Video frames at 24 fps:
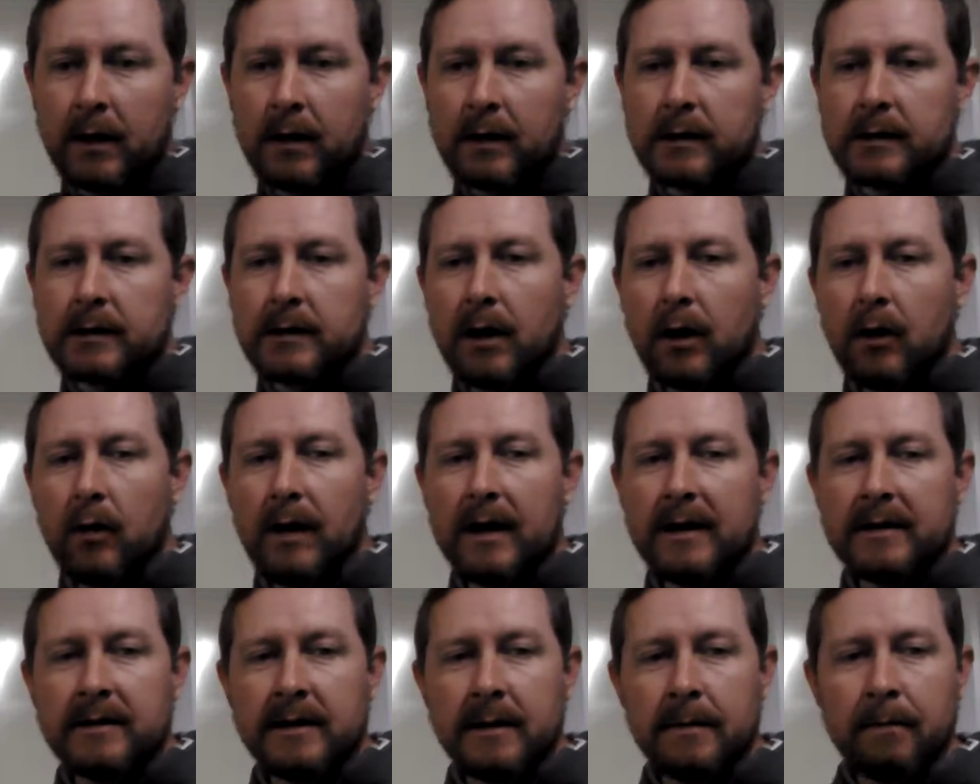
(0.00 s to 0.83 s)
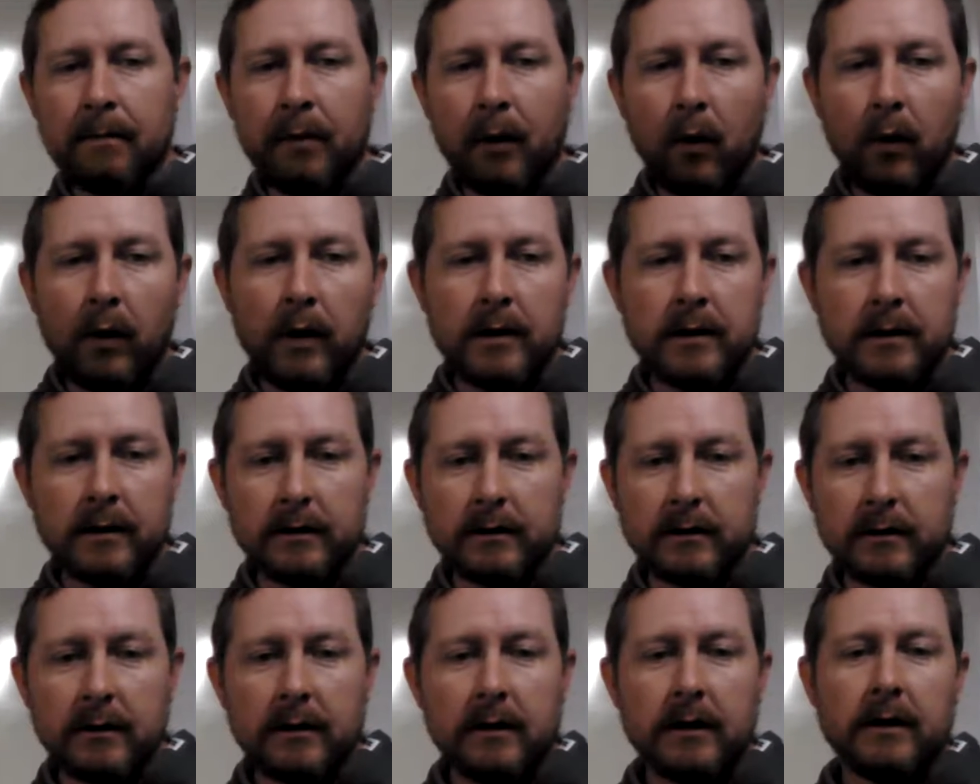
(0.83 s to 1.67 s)
So it's
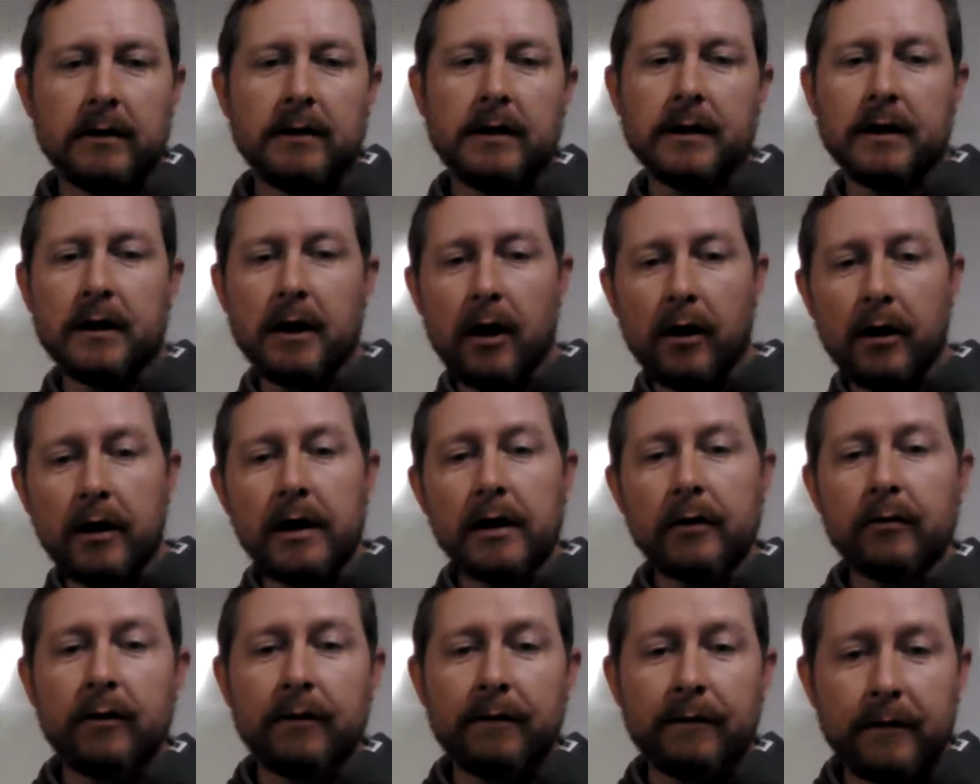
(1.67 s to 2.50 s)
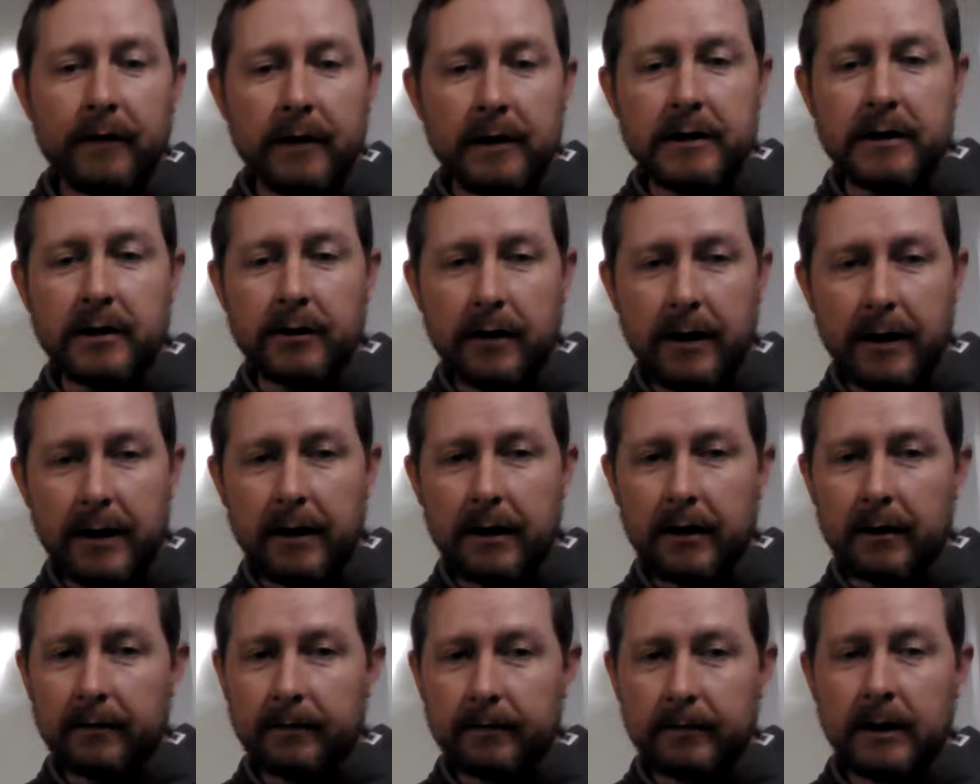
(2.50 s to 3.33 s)
important to go to your
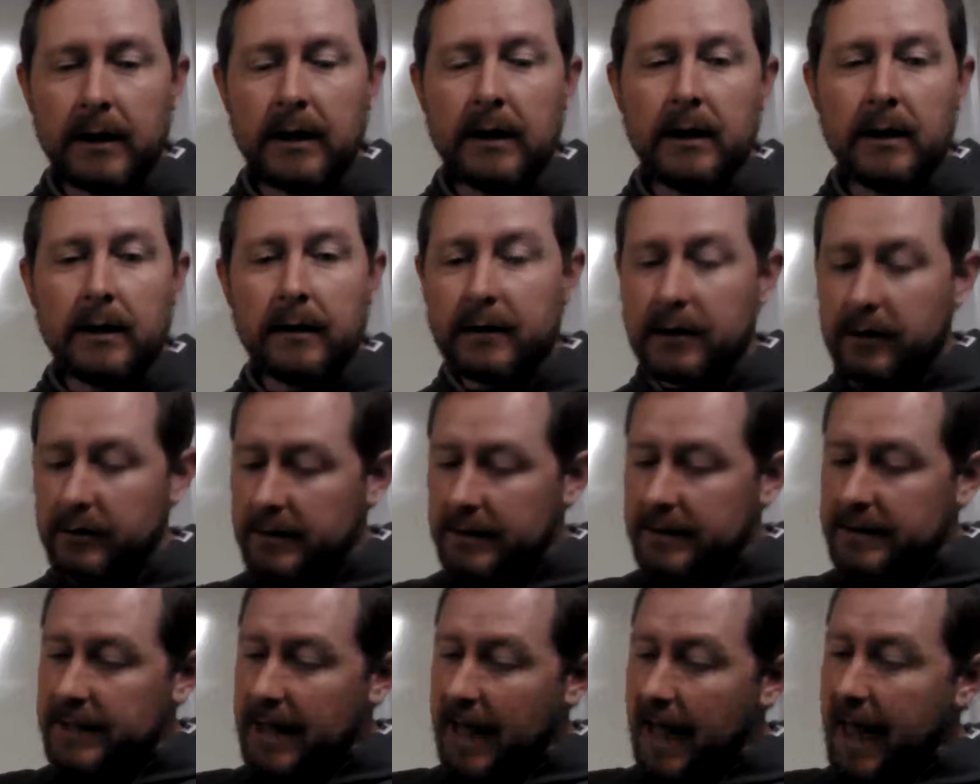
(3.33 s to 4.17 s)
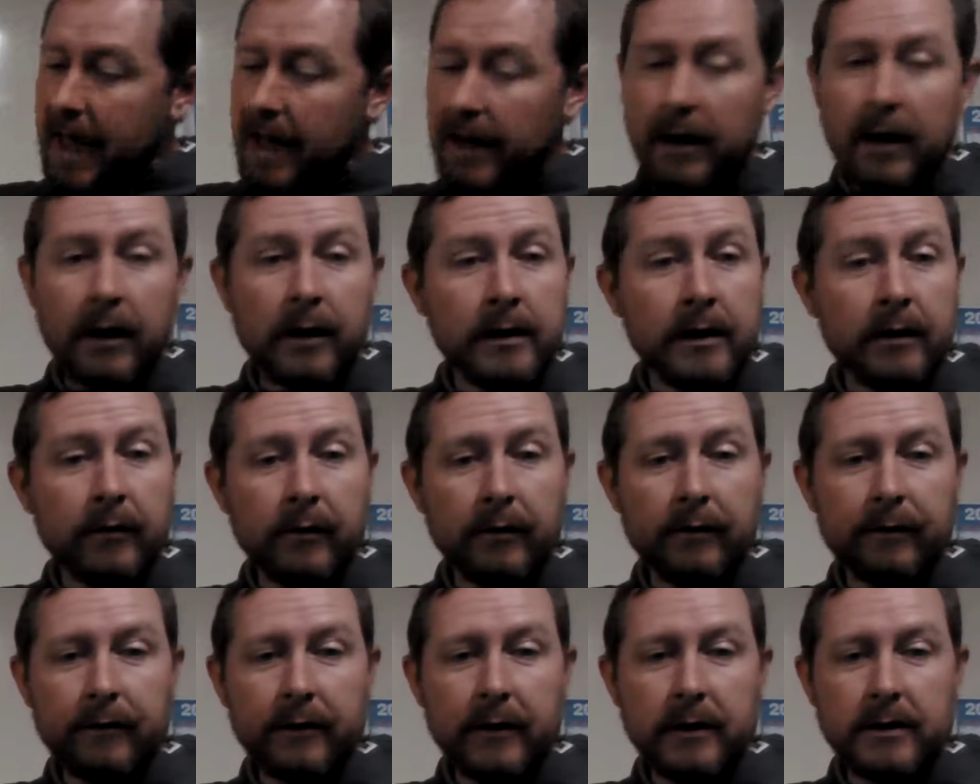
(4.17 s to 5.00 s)
refrigerator. There's a tag on your
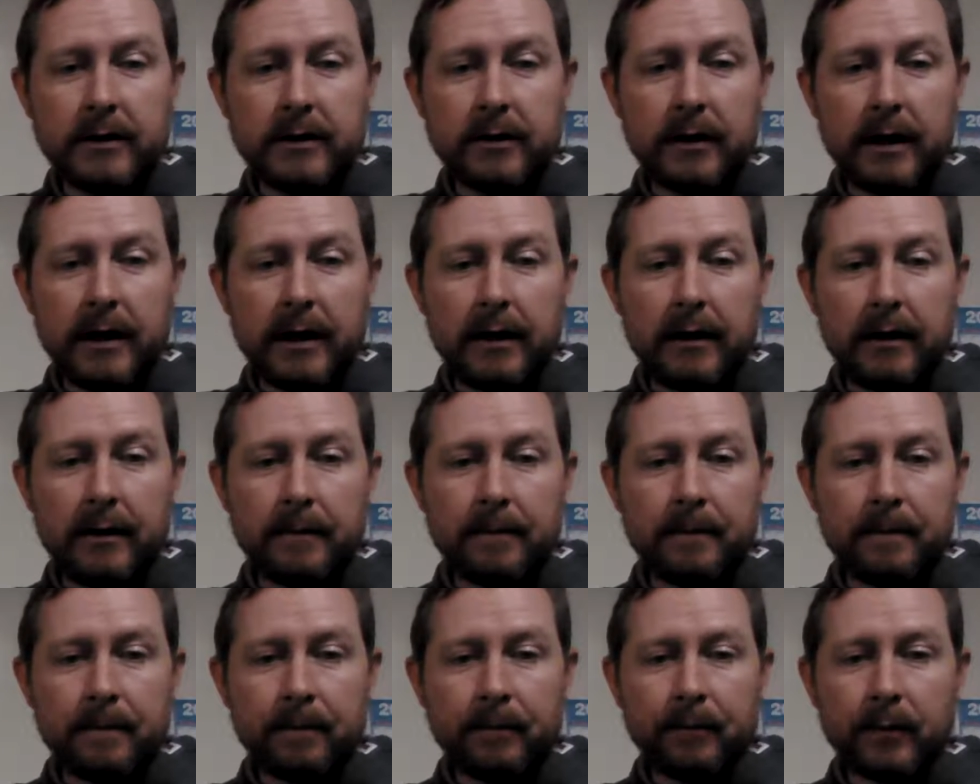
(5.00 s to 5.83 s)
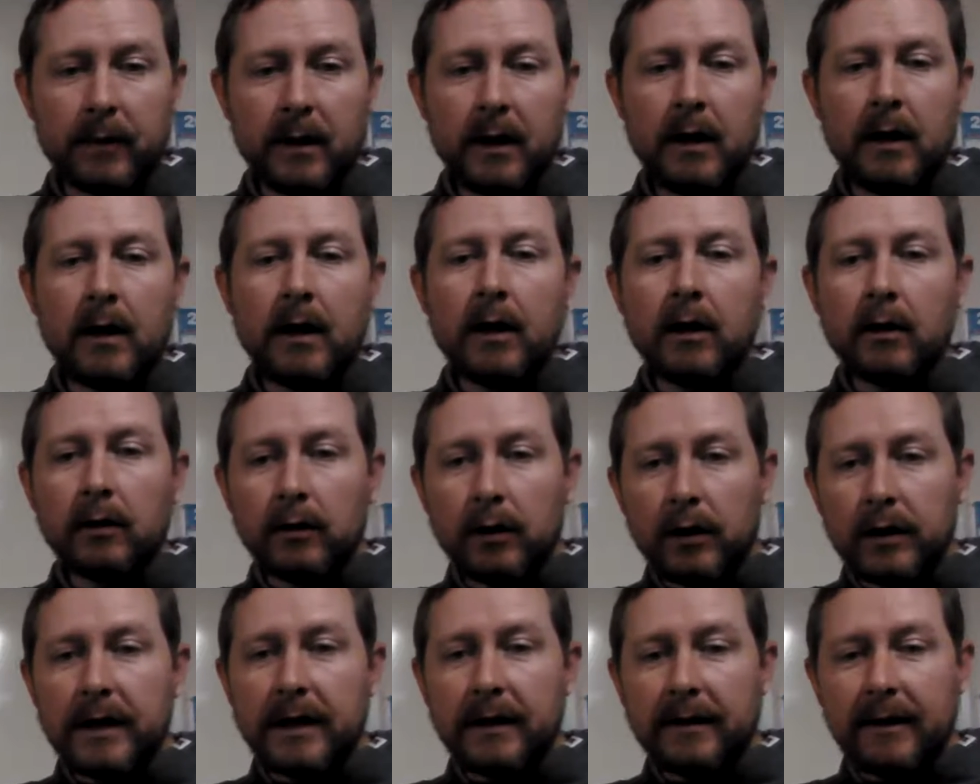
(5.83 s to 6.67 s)
refrigerator.
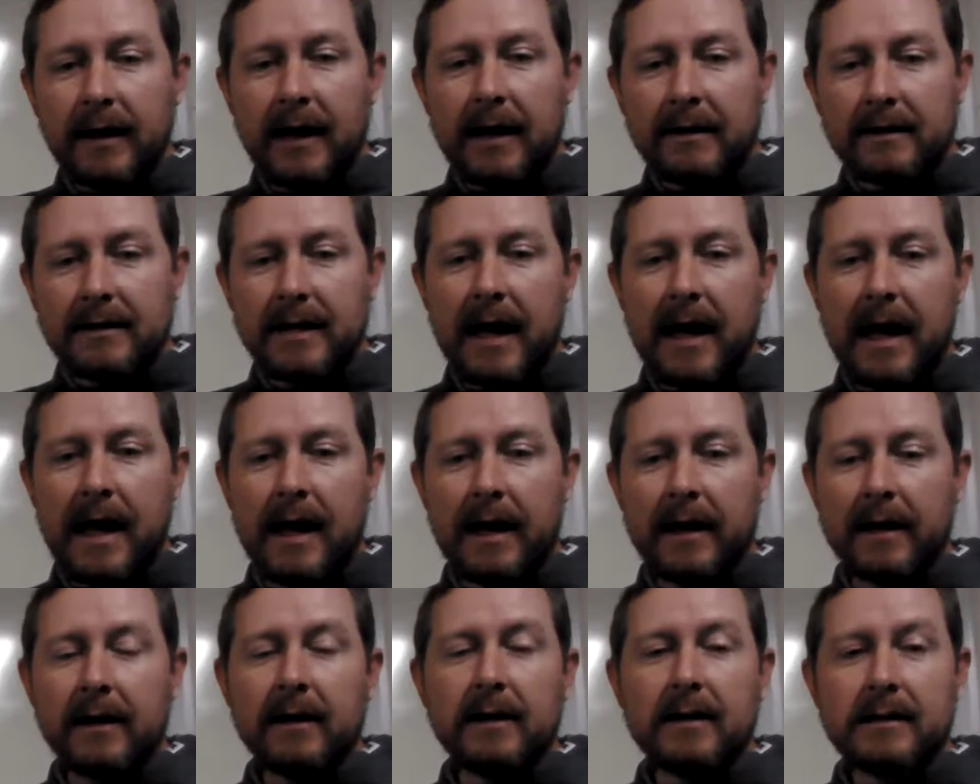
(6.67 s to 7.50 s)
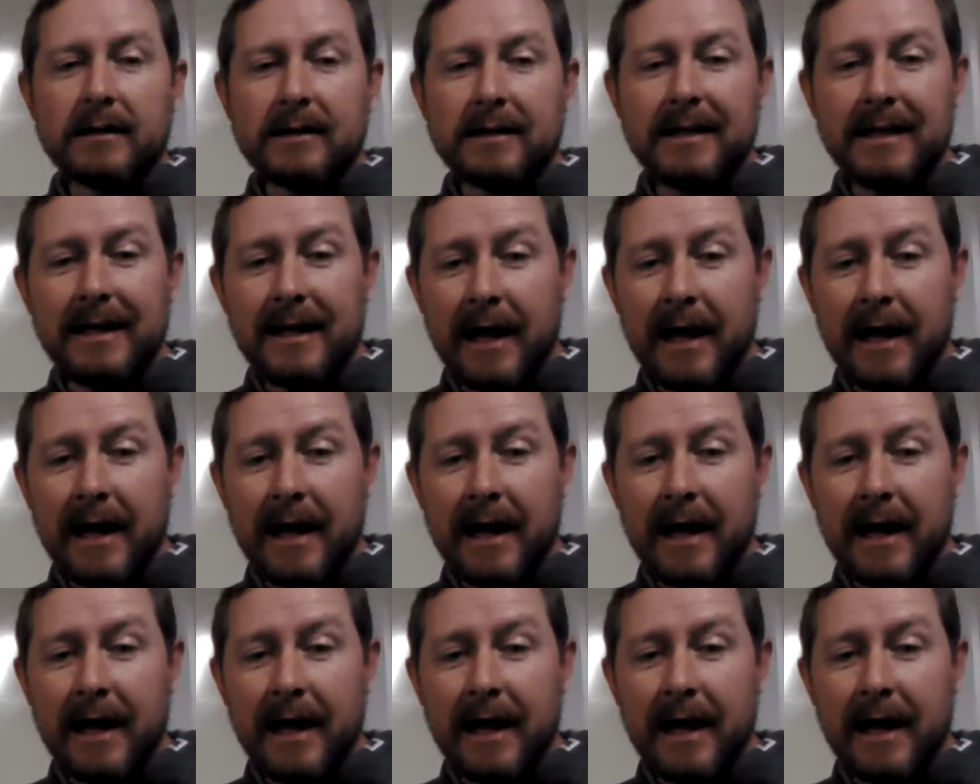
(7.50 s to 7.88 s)
Look at that tag. See